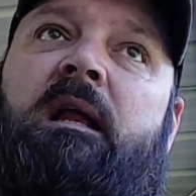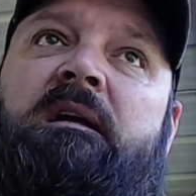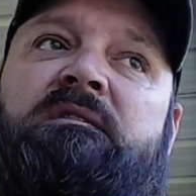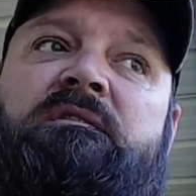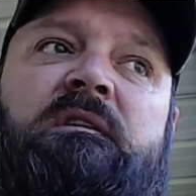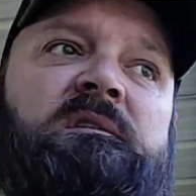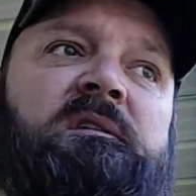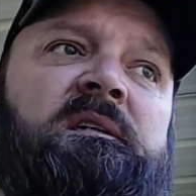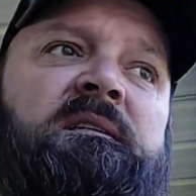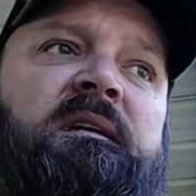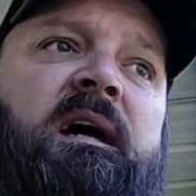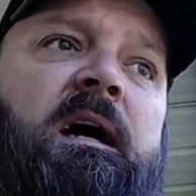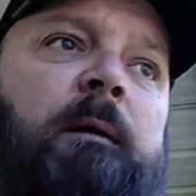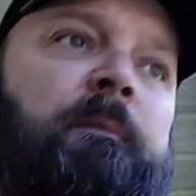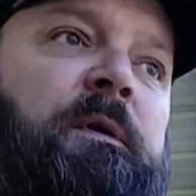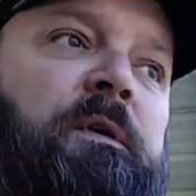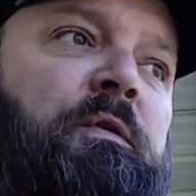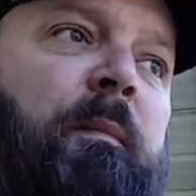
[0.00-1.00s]
just in
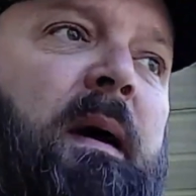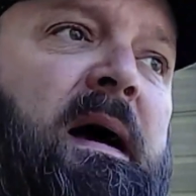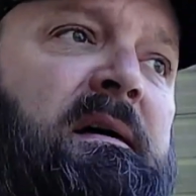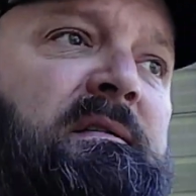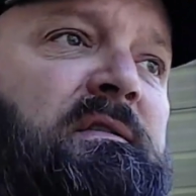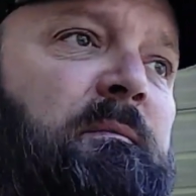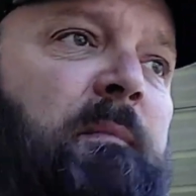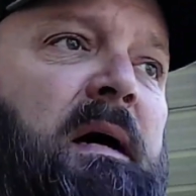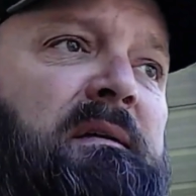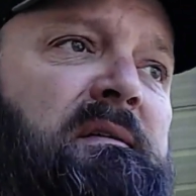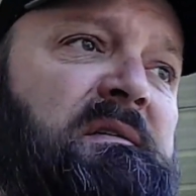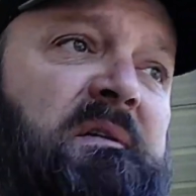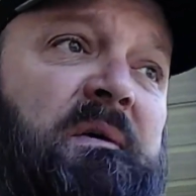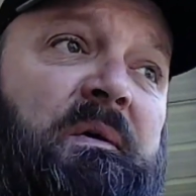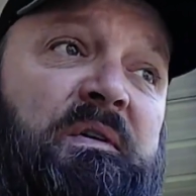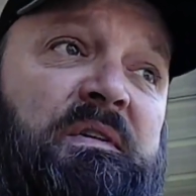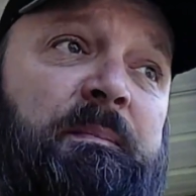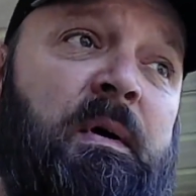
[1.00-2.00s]
time too. The bass are about to
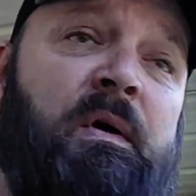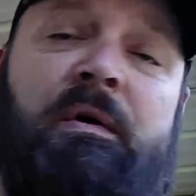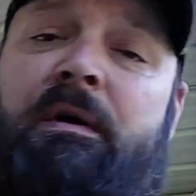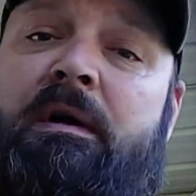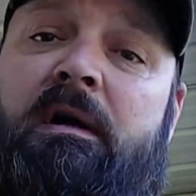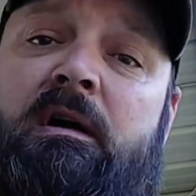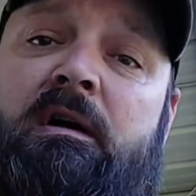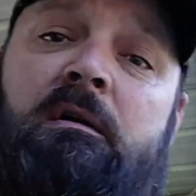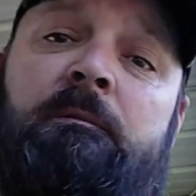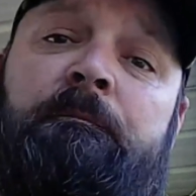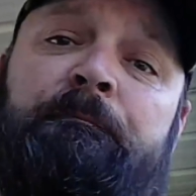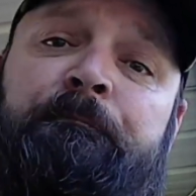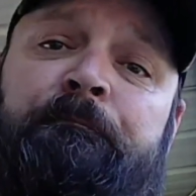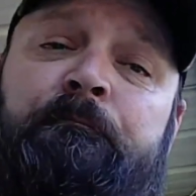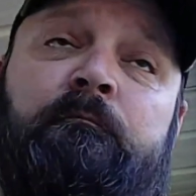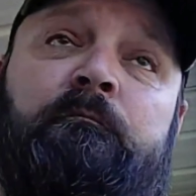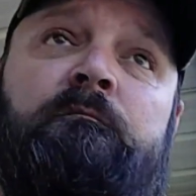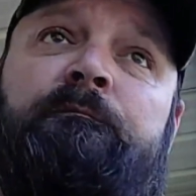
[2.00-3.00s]
start spawning here.
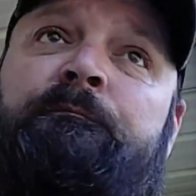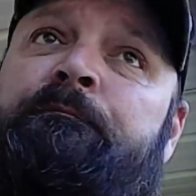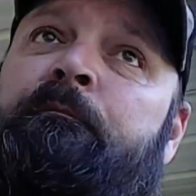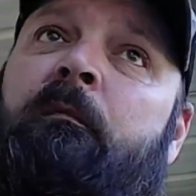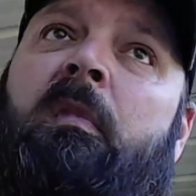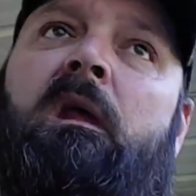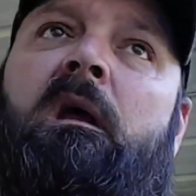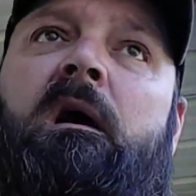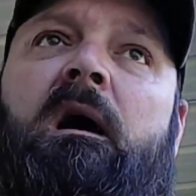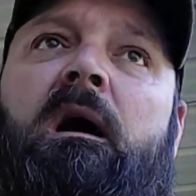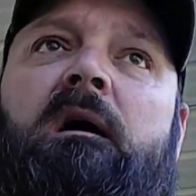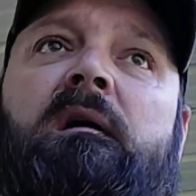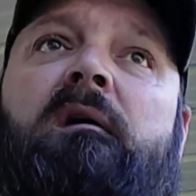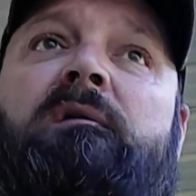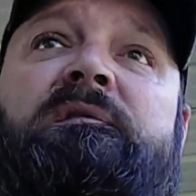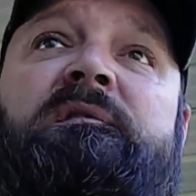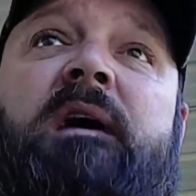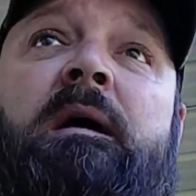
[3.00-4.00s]

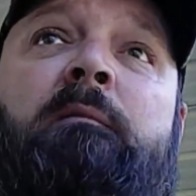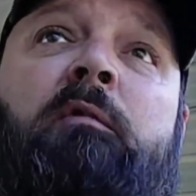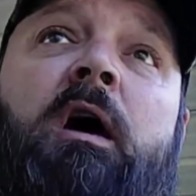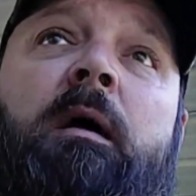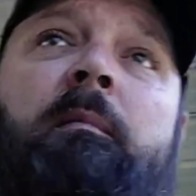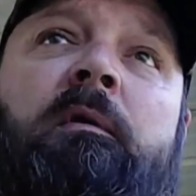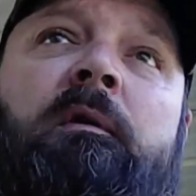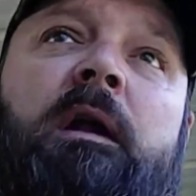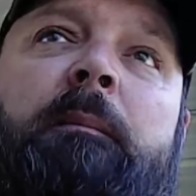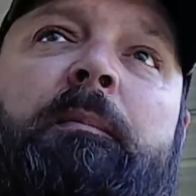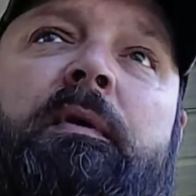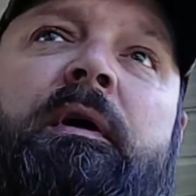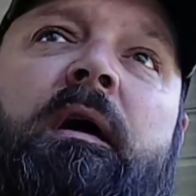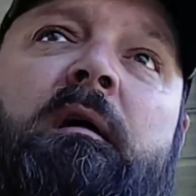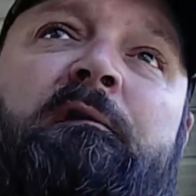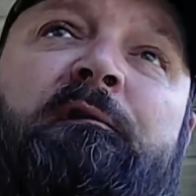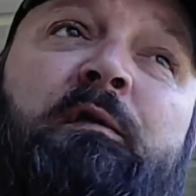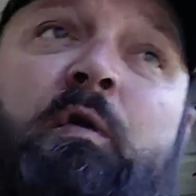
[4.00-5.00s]
Sam Rayburn, they put
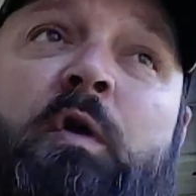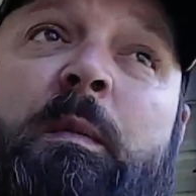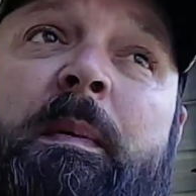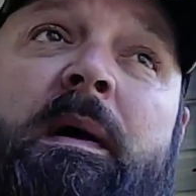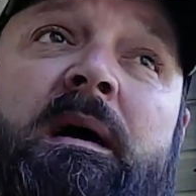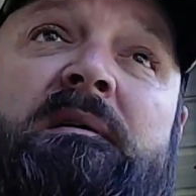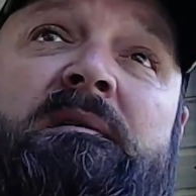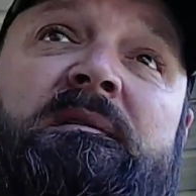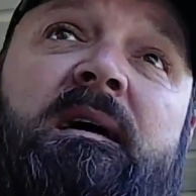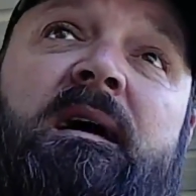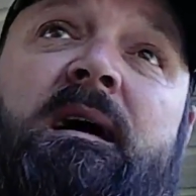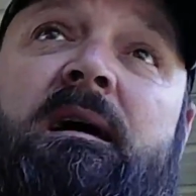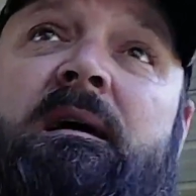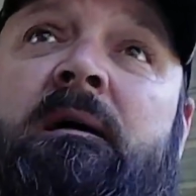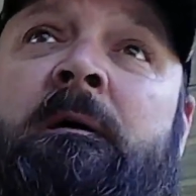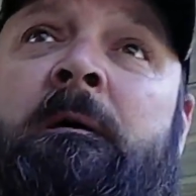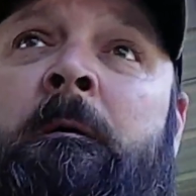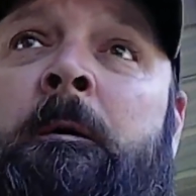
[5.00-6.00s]
down a 40-pound sack
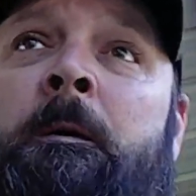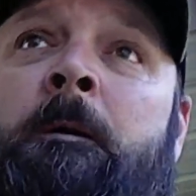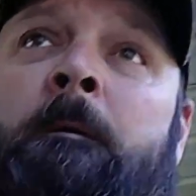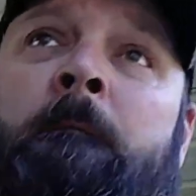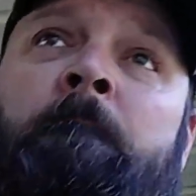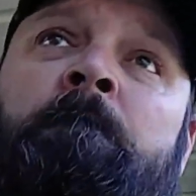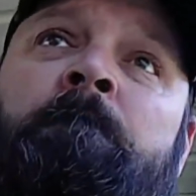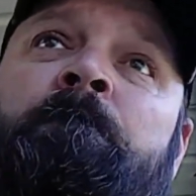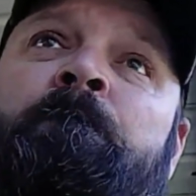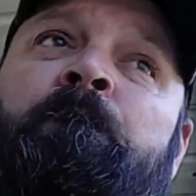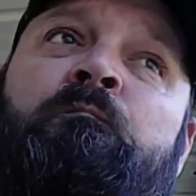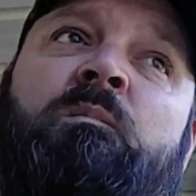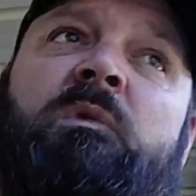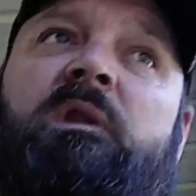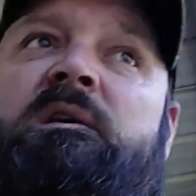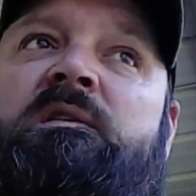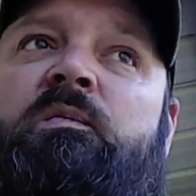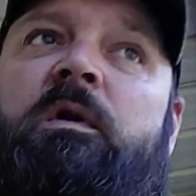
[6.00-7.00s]

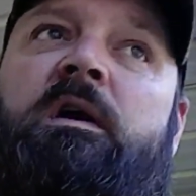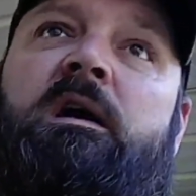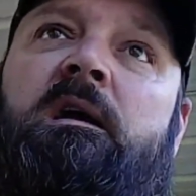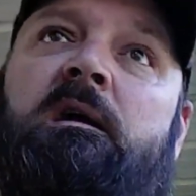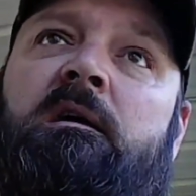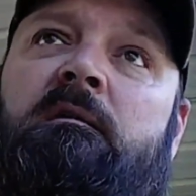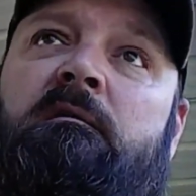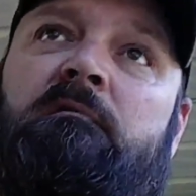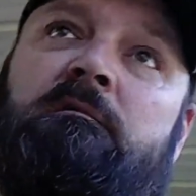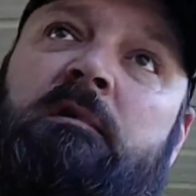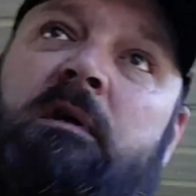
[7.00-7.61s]
this weekend.